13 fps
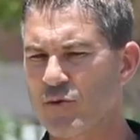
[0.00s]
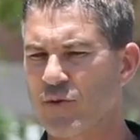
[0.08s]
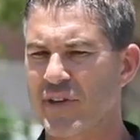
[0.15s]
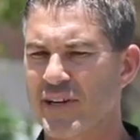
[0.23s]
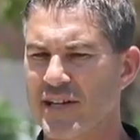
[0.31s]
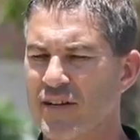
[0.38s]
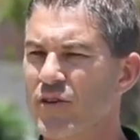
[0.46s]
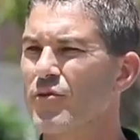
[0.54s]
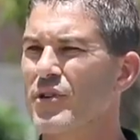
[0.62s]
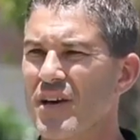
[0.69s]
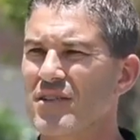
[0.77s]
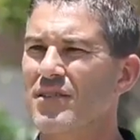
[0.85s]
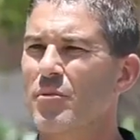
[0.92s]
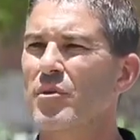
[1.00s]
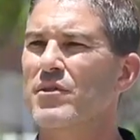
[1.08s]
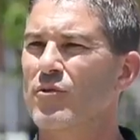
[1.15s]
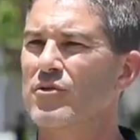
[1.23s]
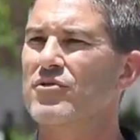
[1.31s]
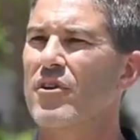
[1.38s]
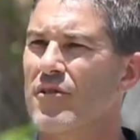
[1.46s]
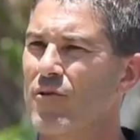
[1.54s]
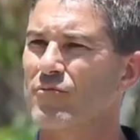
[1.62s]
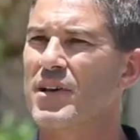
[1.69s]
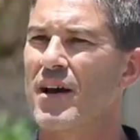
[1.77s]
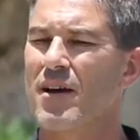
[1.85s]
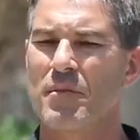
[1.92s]
do what they need to do, yes, I believe we'll start
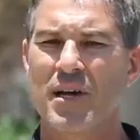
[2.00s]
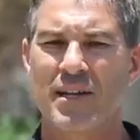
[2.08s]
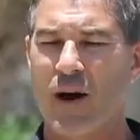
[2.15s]
on time.